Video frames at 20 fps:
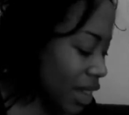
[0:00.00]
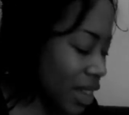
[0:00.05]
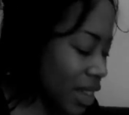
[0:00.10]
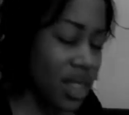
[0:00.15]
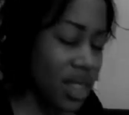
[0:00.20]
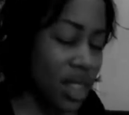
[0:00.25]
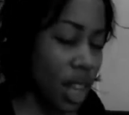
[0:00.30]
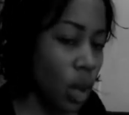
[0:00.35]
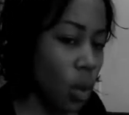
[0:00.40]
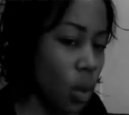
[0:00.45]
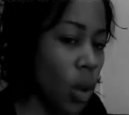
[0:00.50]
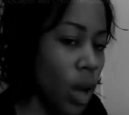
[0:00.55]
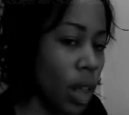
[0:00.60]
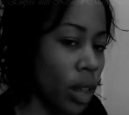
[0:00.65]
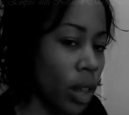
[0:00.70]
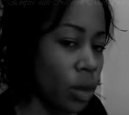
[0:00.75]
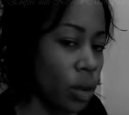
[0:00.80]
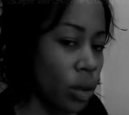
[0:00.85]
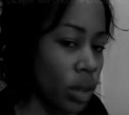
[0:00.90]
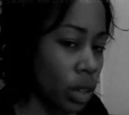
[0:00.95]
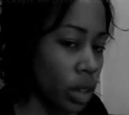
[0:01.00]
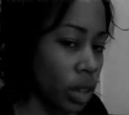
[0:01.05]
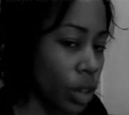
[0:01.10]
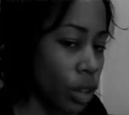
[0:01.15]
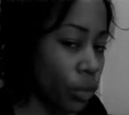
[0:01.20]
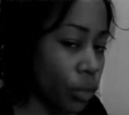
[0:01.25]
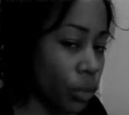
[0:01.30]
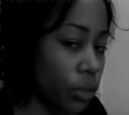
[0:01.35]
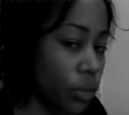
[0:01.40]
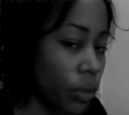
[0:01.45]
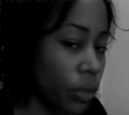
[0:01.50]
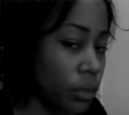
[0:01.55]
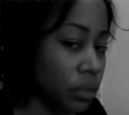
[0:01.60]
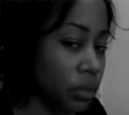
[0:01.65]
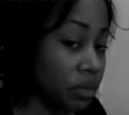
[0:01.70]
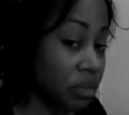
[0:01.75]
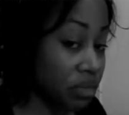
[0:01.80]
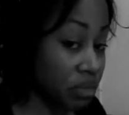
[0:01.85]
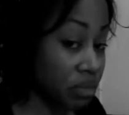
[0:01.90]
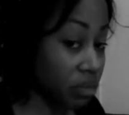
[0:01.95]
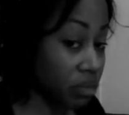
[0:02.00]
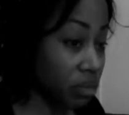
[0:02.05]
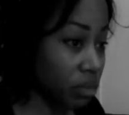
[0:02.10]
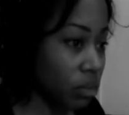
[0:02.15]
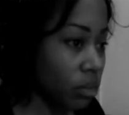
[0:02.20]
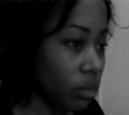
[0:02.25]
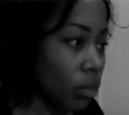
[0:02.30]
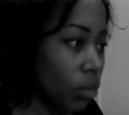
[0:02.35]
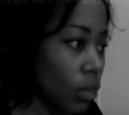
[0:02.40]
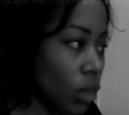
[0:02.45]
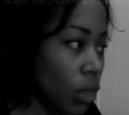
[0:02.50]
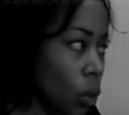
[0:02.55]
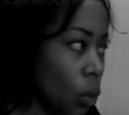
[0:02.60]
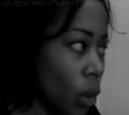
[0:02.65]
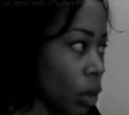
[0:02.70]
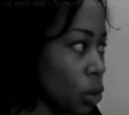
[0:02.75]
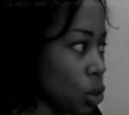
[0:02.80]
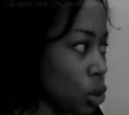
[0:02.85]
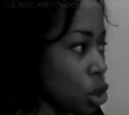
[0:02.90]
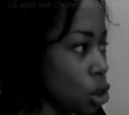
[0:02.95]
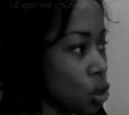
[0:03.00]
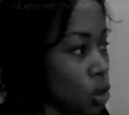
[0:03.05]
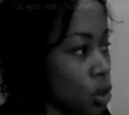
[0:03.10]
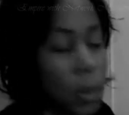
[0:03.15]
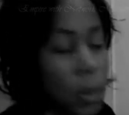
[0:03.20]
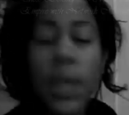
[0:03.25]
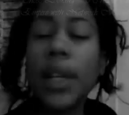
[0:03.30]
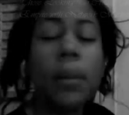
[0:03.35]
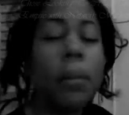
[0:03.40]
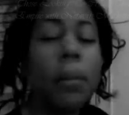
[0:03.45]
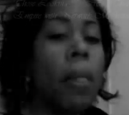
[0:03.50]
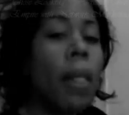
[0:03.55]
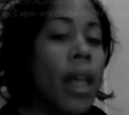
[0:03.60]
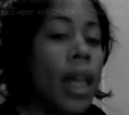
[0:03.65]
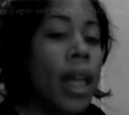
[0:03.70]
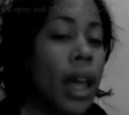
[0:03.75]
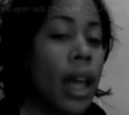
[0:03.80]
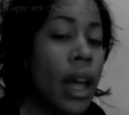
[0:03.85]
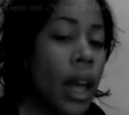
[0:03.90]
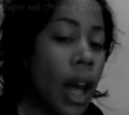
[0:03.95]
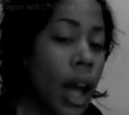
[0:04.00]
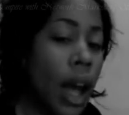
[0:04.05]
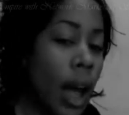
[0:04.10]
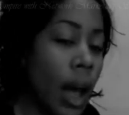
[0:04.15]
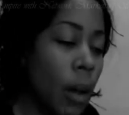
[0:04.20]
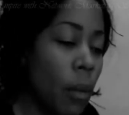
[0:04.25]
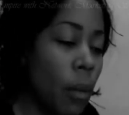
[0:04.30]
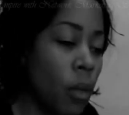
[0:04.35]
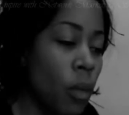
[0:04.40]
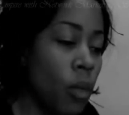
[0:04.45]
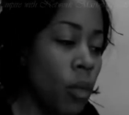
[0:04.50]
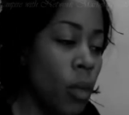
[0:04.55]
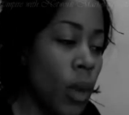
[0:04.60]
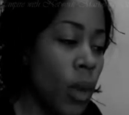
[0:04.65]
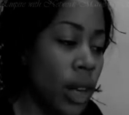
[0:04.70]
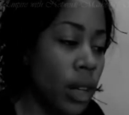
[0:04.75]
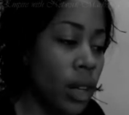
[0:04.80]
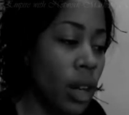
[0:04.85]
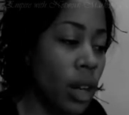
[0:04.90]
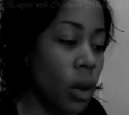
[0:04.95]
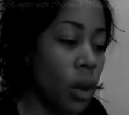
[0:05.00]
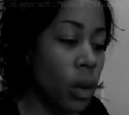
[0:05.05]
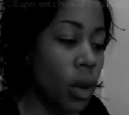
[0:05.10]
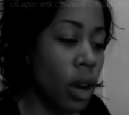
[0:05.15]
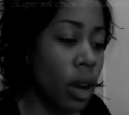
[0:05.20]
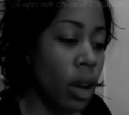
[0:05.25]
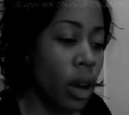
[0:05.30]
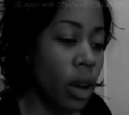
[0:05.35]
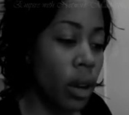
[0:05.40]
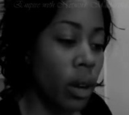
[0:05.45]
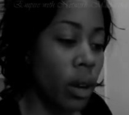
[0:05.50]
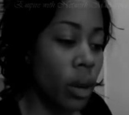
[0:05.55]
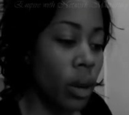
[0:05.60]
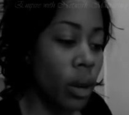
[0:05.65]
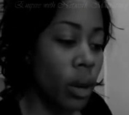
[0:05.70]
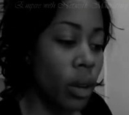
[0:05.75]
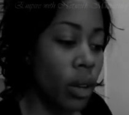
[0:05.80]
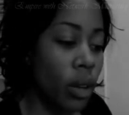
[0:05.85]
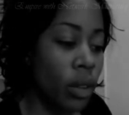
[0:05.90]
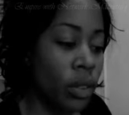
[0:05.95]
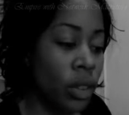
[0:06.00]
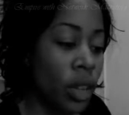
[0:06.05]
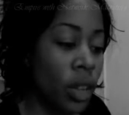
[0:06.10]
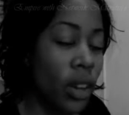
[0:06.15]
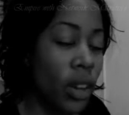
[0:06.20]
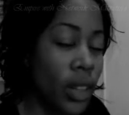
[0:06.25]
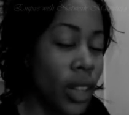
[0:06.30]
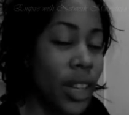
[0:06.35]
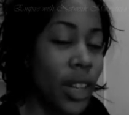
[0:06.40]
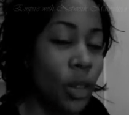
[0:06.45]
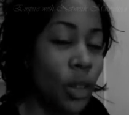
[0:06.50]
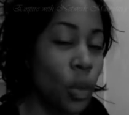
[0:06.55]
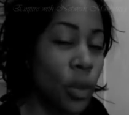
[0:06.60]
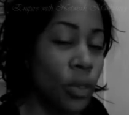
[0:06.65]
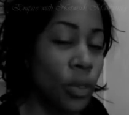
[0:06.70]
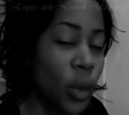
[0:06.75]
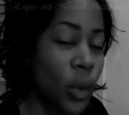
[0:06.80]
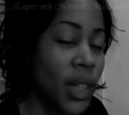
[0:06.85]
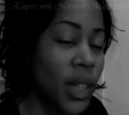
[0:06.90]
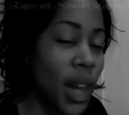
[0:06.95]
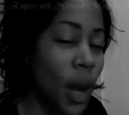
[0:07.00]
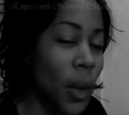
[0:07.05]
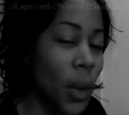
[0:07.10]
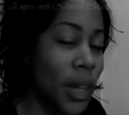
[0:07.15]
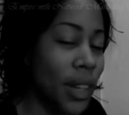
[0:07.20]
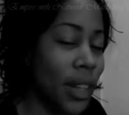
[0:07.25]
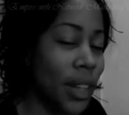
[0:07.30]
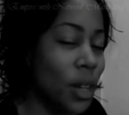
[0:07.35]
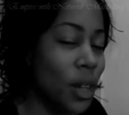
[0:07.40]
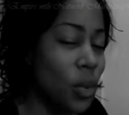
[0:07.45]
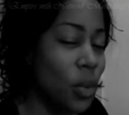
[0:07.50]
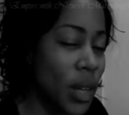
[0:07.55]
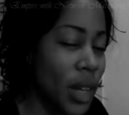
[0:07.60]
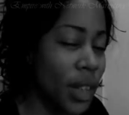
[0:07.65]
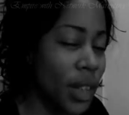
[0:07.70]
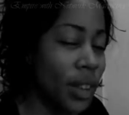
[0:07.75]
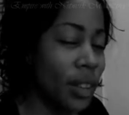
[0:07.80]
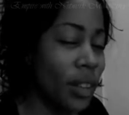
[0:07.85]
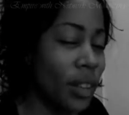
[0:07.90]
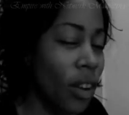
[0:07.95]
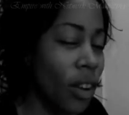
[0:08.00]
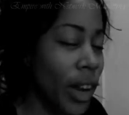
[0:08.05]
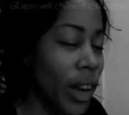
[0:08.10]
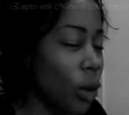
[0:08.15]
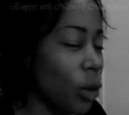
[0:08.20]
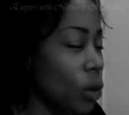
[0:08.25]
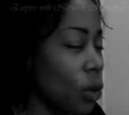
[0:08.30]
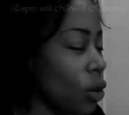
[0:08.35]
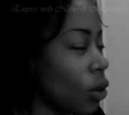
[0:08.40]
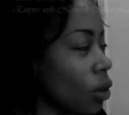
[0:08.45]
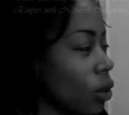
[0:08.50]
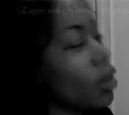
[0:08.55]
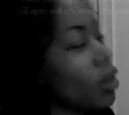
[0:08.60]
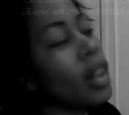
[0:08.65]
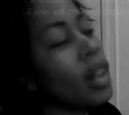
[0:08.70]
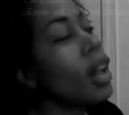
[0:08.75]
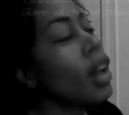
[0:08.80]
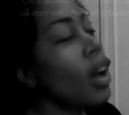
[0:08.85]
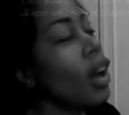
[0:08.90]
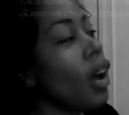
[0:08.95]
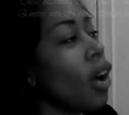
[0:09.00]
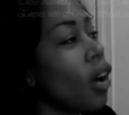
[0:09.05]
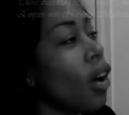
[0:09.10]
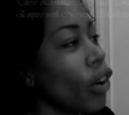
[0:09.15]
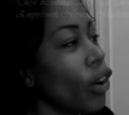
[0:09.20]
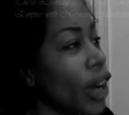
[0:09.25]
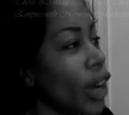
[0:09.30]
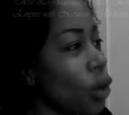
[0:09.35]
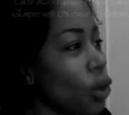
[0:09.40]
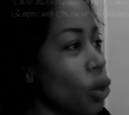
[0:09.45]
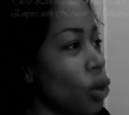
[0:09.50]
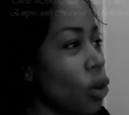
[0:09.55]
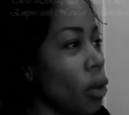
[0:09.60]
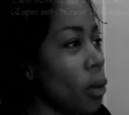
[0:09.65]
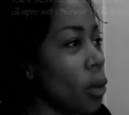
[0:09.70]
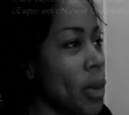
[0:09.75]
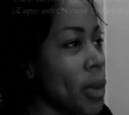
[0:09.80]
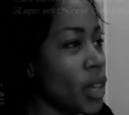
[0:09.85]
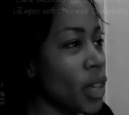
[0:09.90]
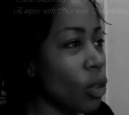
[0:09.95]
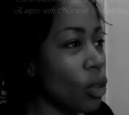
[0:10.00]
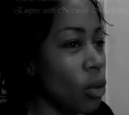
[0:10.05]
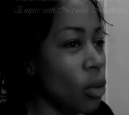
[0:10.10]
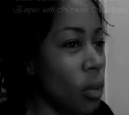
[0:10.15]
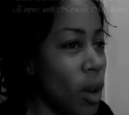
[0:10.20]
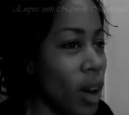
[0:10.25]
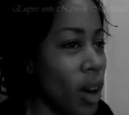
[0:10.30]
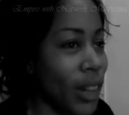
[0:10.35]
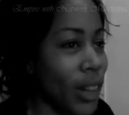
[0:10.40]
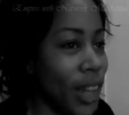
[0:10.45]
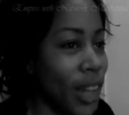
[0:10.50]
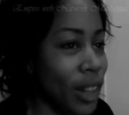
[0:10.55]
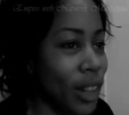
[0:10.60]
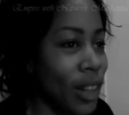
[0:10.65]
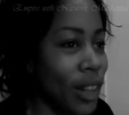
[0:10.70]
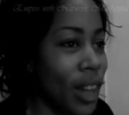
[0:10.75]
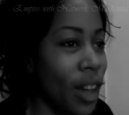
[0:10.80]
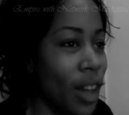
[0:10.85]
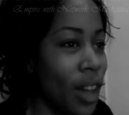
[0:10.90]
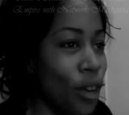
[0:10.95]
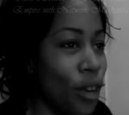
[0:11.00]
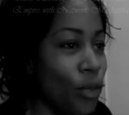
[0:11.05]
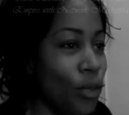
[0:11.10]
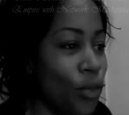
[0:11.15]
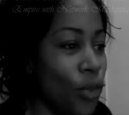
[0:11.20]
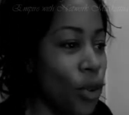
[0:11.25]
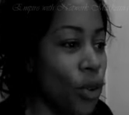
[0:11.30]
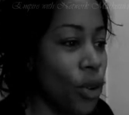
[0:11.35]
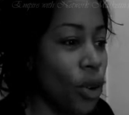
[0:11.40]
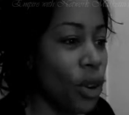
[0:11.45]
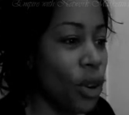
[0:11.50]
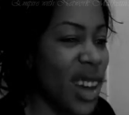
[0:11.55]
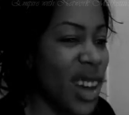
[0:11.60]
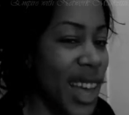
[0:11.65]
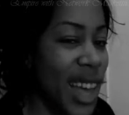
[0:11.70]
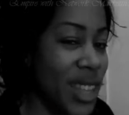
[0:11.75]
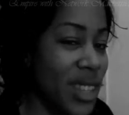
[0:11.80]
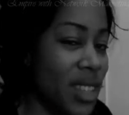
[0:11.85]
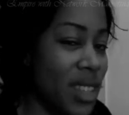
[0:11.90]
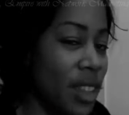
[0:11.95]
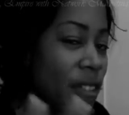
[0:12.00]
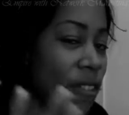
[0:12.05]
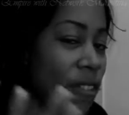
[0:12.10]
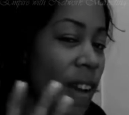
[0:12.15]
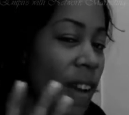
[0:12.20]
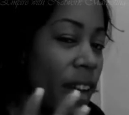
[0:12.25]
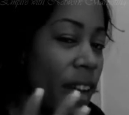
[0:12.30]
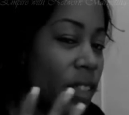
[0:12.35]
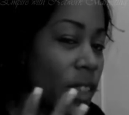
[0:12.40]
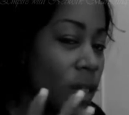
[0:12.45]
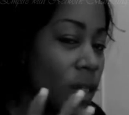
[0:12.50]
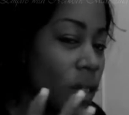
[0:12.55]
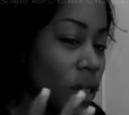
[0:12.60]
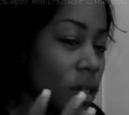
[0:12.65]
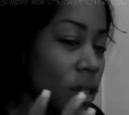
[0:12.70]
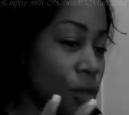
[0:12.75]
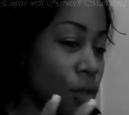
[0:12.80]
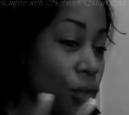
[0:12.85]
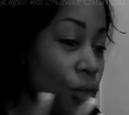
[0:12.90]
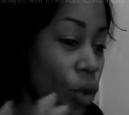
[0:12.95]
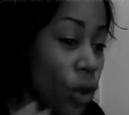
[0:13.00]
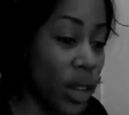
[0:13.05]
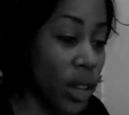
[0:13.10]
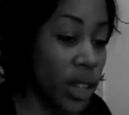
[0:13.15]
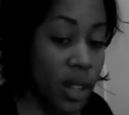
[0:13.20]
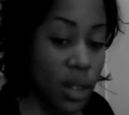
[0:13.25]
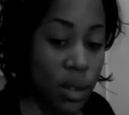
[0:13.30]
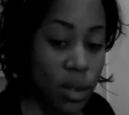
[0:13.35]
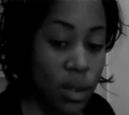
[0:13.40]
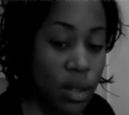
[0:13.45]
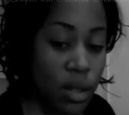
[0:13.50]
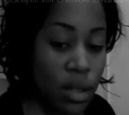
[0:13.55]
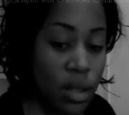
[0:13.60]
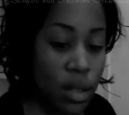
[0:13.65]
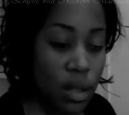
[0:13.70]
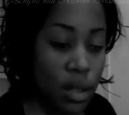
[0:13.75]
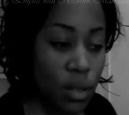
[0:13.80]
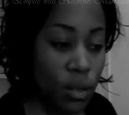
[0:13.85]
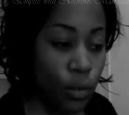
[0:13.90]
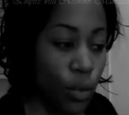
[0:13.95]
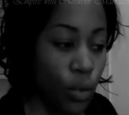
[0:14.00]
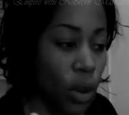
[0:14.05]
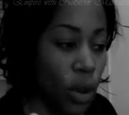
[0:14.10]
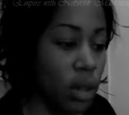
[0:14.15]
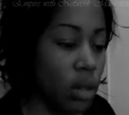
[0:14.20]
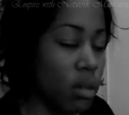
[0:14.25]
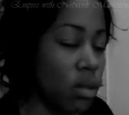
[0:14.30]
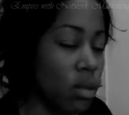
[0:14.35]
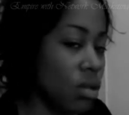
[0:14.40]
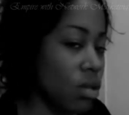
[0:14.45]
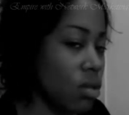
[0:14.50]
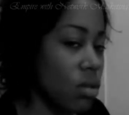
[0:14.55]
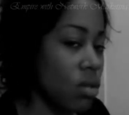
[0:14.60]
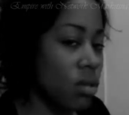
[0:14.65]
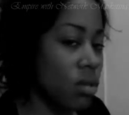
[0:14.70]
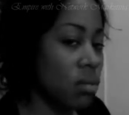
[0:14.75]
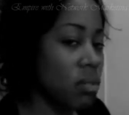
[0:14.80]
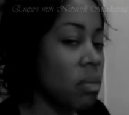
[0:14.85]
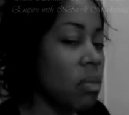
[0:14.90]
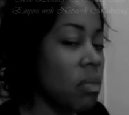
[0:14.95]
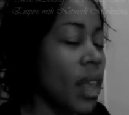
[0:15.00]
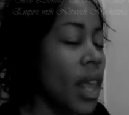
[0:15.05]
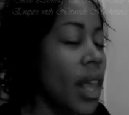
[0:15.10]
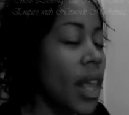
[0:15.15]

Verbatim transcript: it's not well known enough. Well, excuse me. I'm um, right now uh, talking and referring directly with Organo Gold. Organogol being on the market now for less than five years, four years, four years soon